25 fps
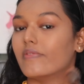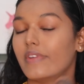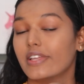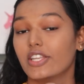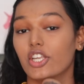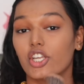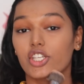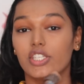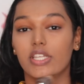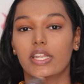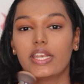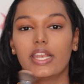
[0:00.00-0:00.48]

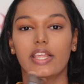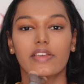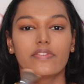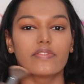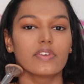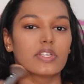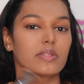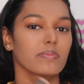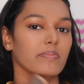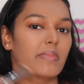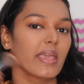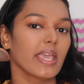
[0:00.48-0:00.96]
When you're
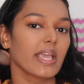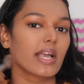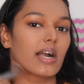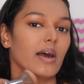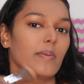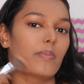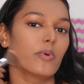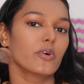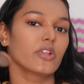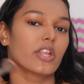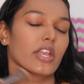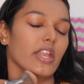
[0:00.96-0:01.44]
dealing with
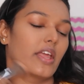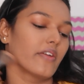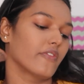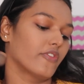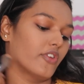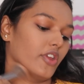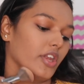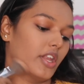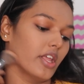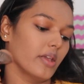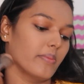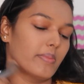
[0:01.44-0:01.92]
makeup on an
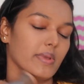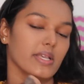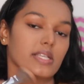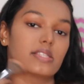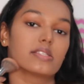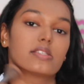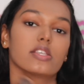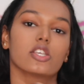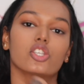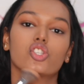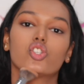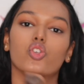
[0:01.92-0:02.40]
everyday
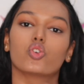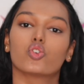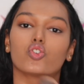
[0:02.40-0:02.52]
basis,